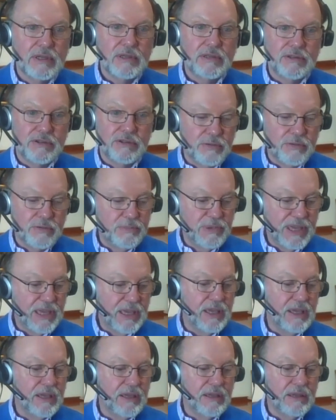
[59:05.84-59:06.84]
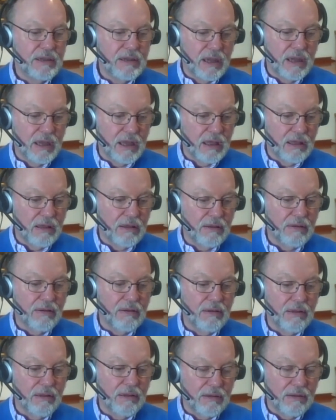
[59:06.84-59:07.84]
to be,
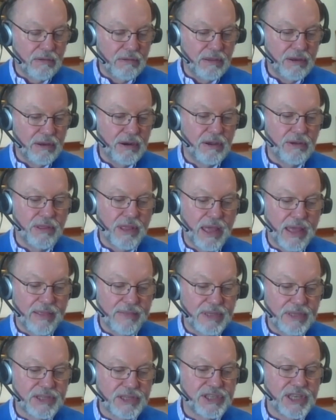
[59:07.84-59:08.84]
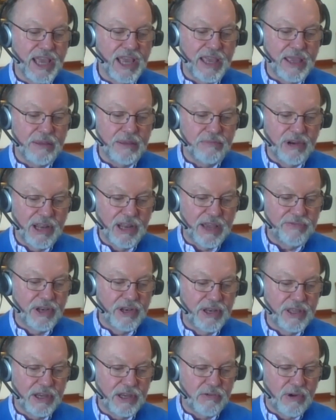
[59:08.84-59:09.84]
at the same
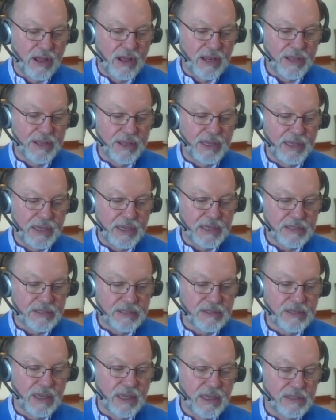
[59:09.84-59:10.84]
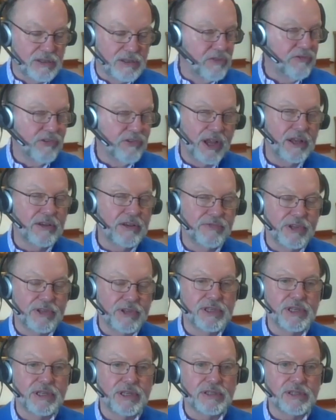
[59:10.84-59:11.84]
level equality as the Francophone
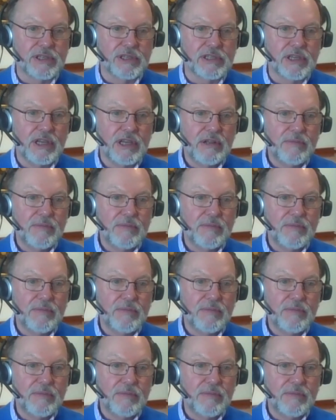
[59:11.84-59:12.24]
citizens,